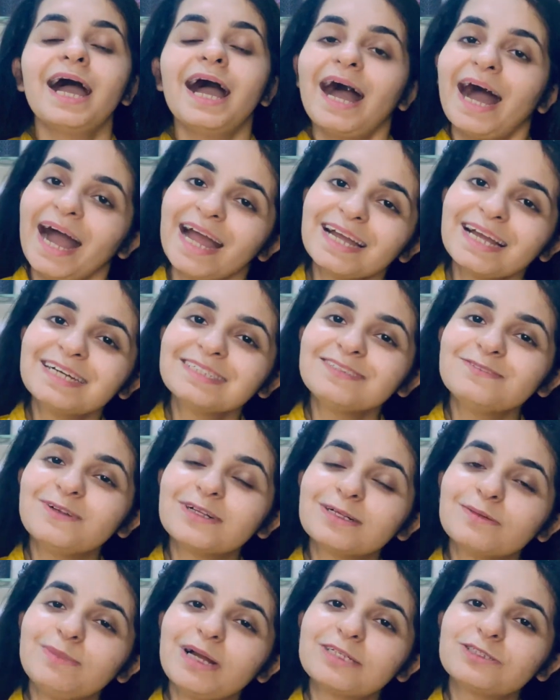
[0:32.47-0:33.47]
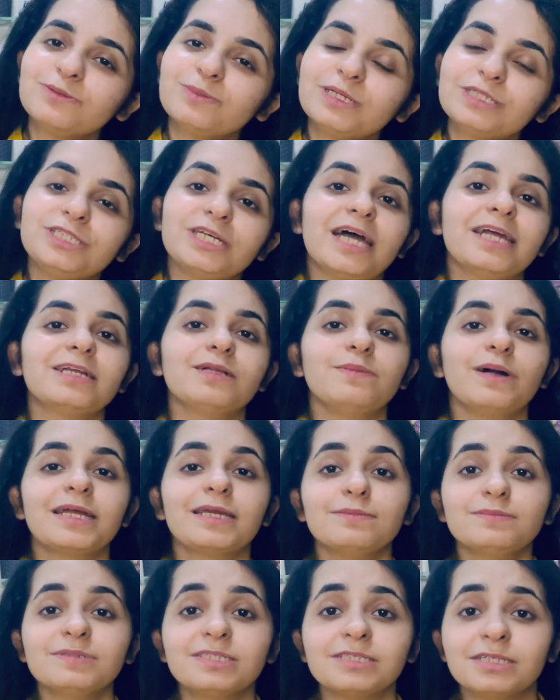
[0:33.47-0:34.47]
Hi guys and welcome back to my channel. My
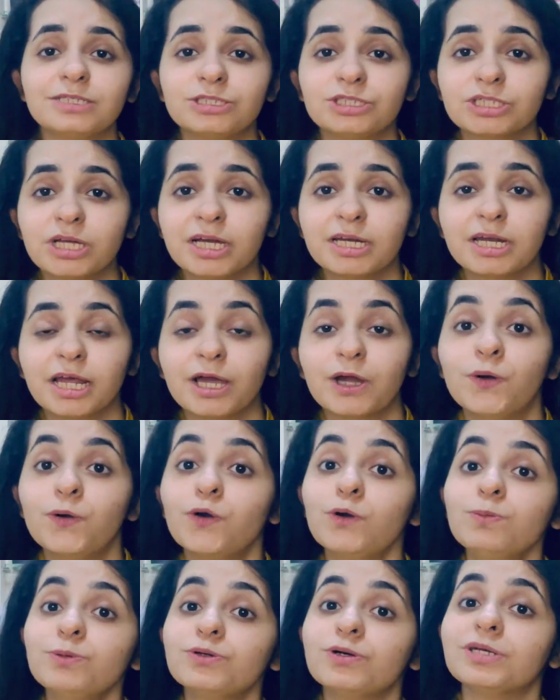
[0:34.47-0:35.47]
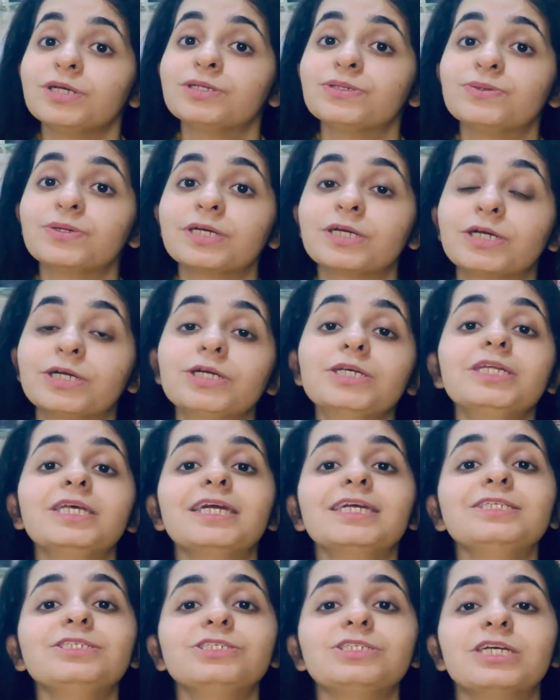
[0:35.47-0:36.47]
name is Tanishka and I hope you all are doing good.
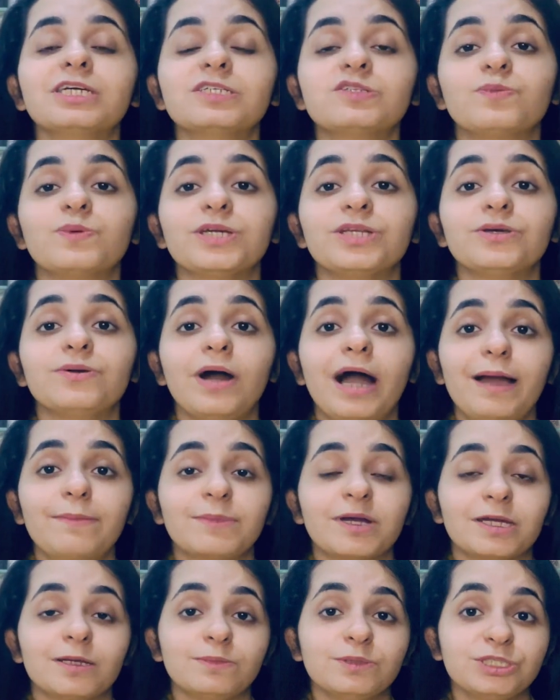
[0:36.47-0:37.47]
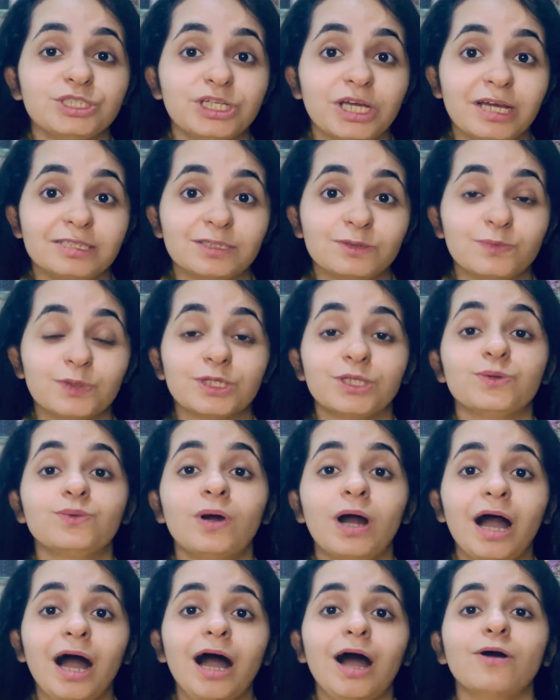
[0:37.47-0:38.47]
In today's video, I'm going to be sharing with you
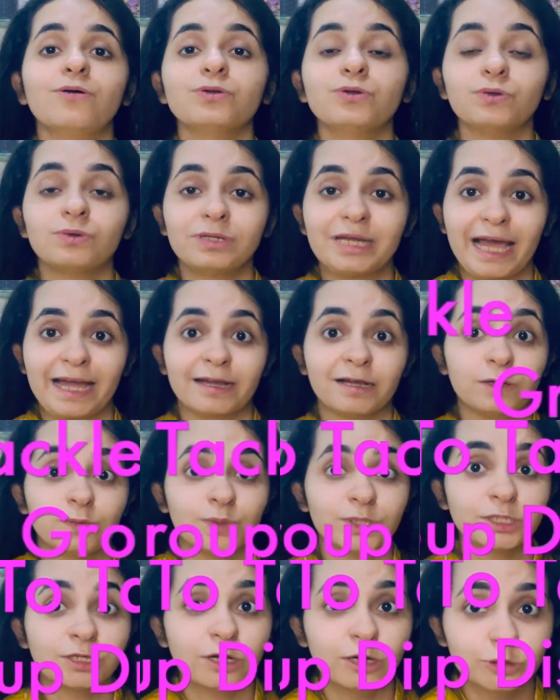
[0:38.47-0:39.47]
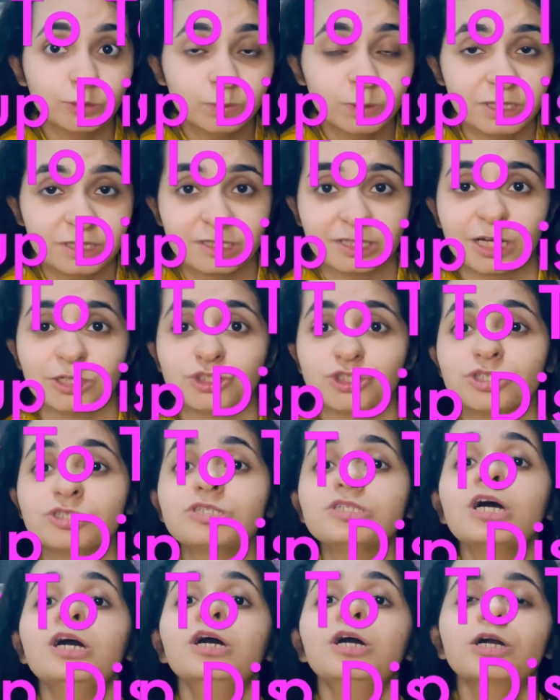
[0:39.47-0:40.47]
how to tackle with group
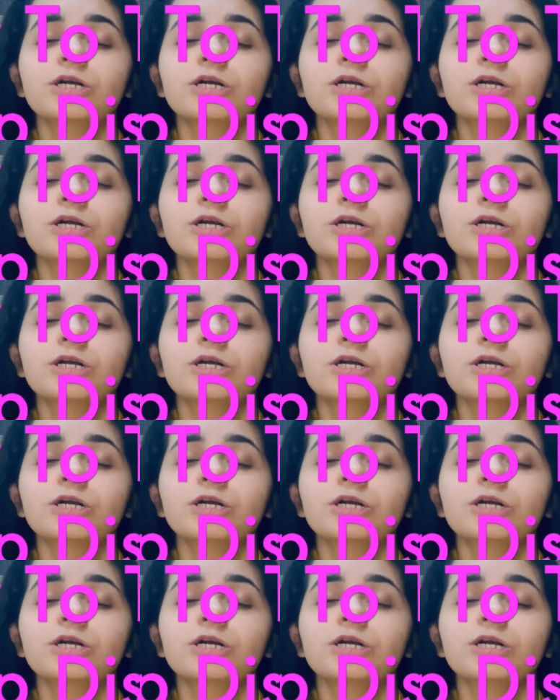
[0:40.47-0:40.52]
discussions.